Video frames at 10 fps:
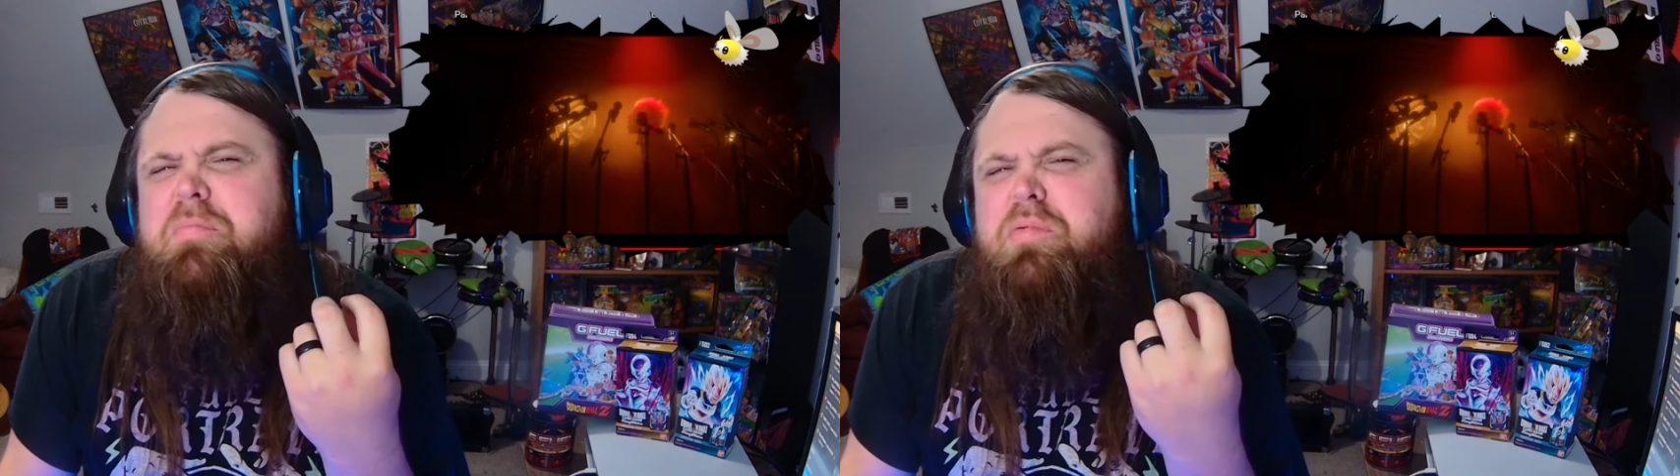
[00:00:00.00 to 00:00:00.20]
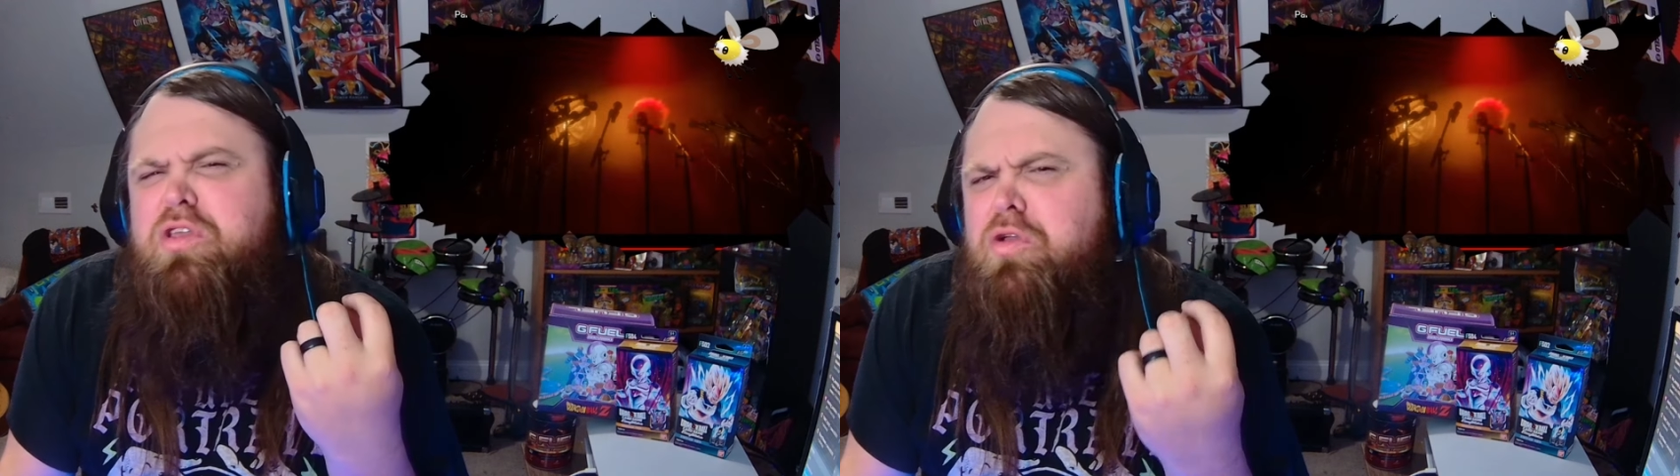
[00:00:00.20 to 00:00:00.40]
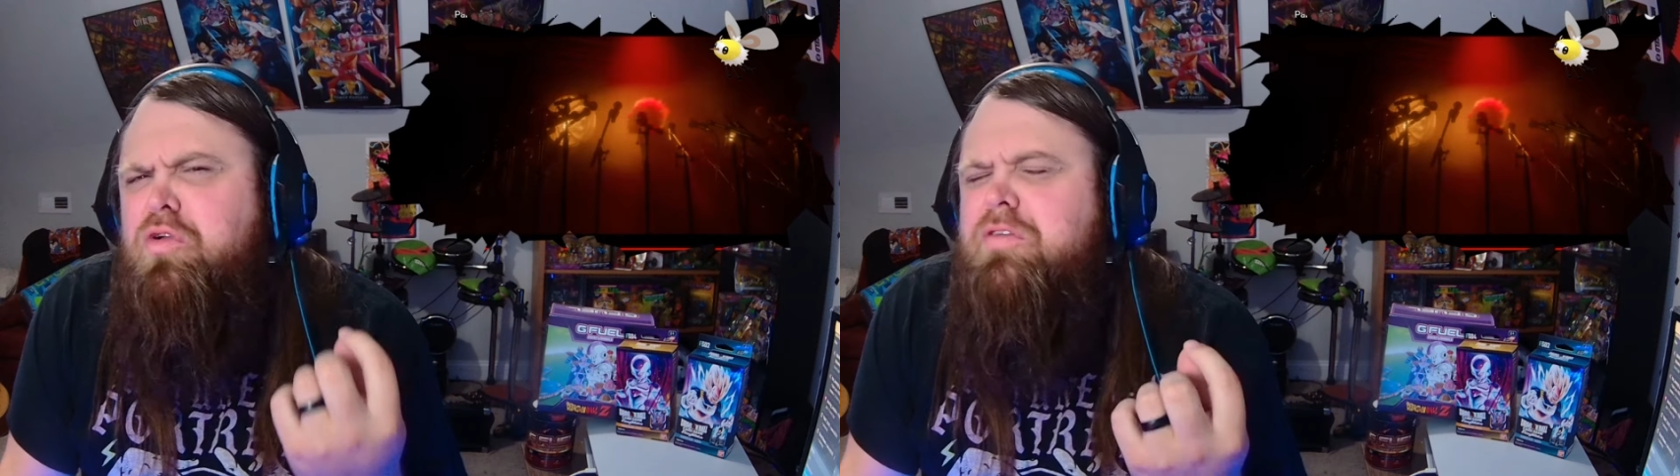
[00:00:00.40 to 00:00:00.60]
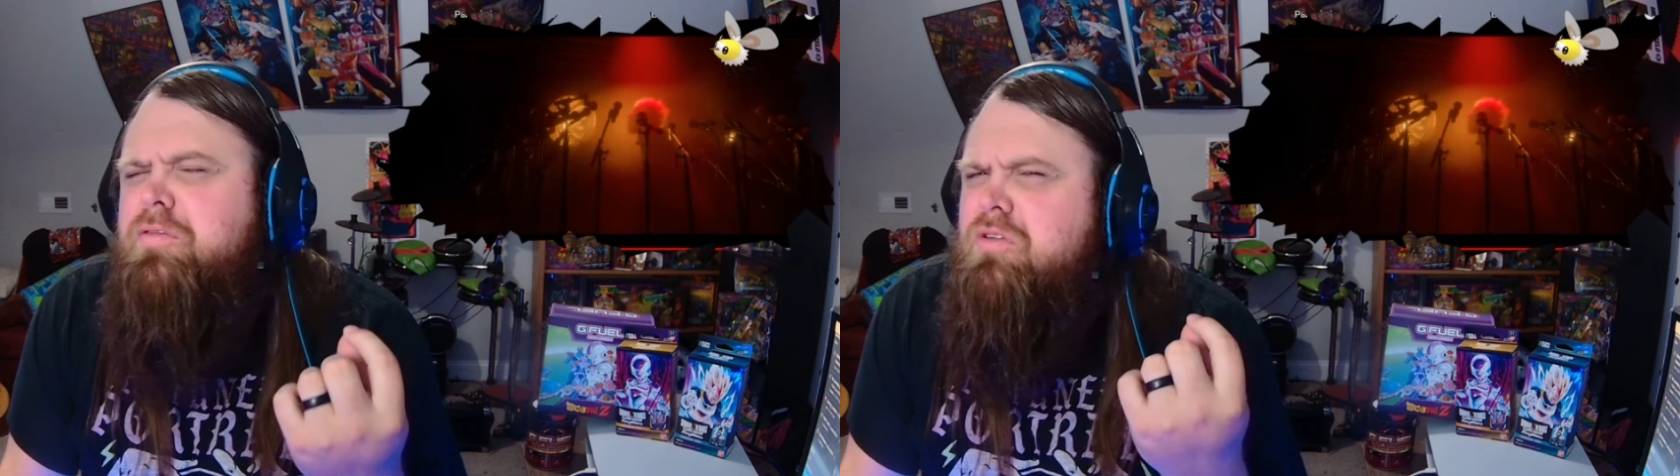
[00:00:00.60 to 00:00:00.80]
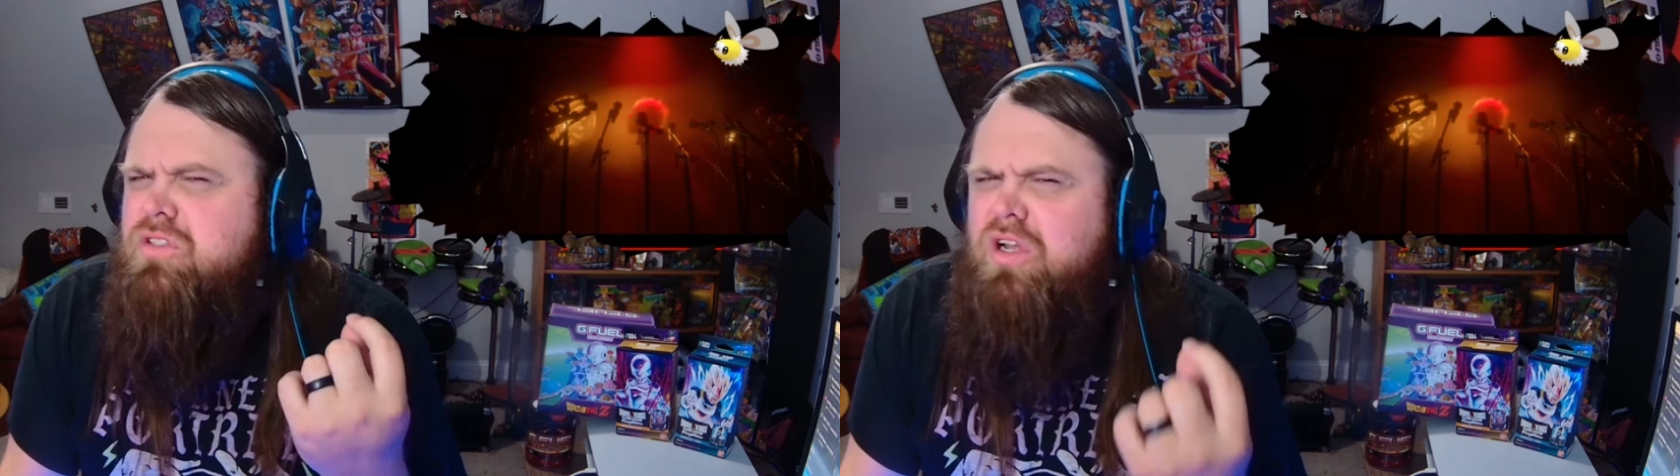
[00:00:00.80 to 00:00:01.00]

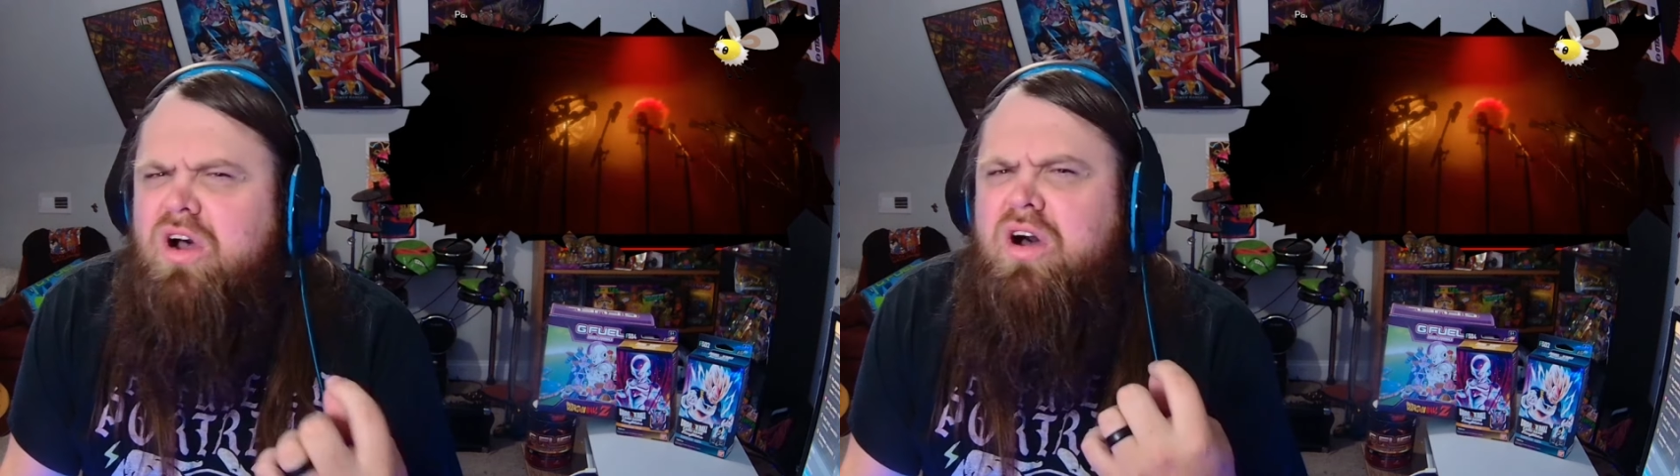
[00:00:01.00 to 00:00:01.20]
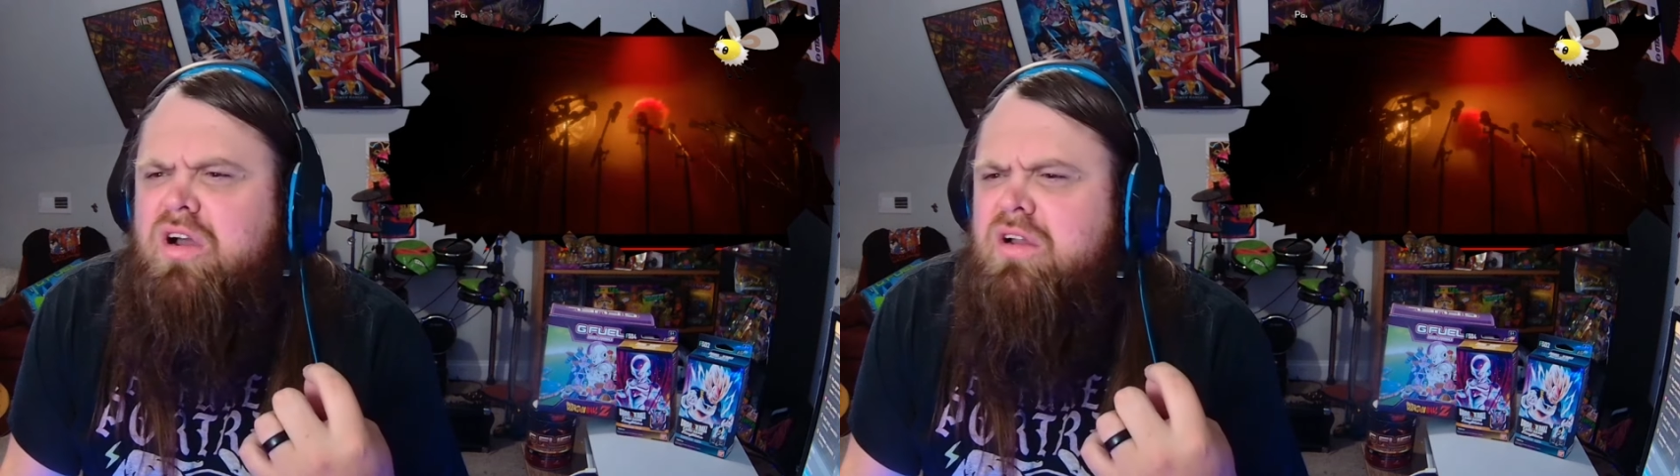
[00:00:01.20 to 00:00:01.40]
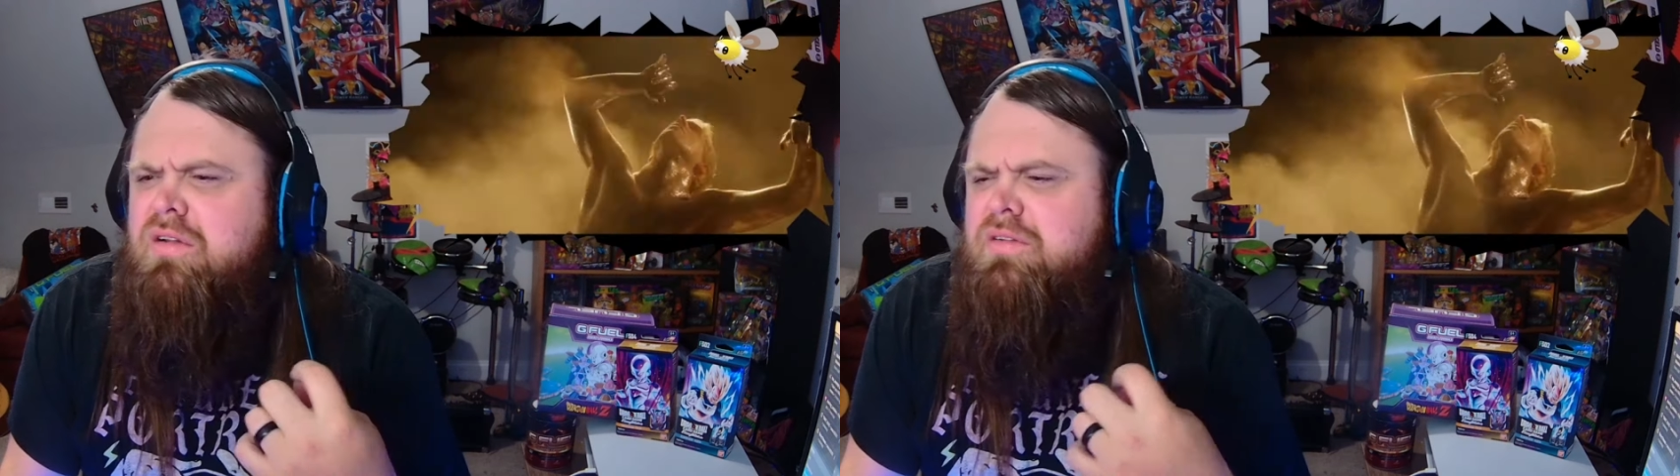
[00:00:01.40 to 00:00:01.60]
beautiful song.